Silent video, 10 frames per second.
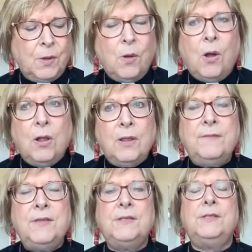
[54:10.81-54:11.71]
all
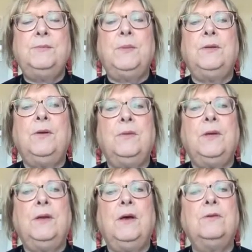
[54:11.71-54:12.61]
of this has been
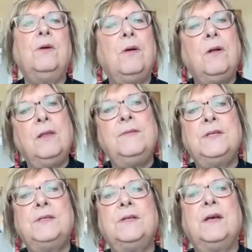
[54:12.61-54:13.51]
going on all of
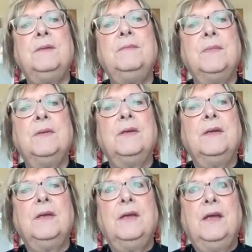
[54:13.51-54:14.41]
this time.
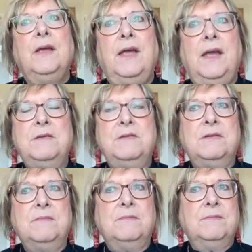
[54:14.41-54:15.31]
And
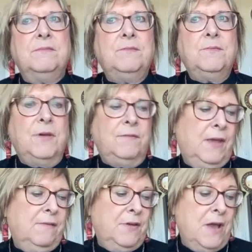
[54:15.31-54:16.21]
we've
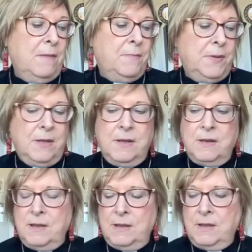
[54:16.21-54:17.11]
given up,
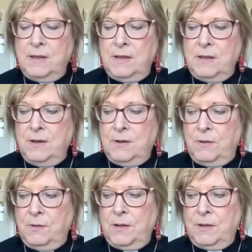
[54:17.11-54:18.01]
eh, eh, you
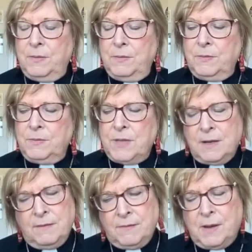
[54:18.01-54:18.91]
know, uh,
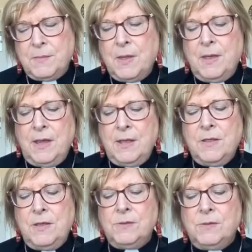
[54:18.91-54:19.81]
not given up. In
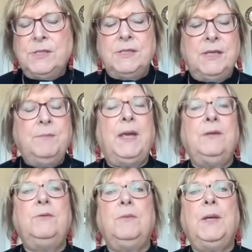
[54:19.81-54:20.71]
the UCC
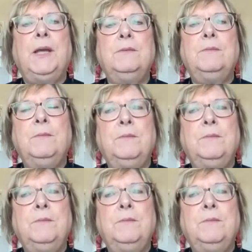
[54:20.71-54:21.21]
PIN group, we had,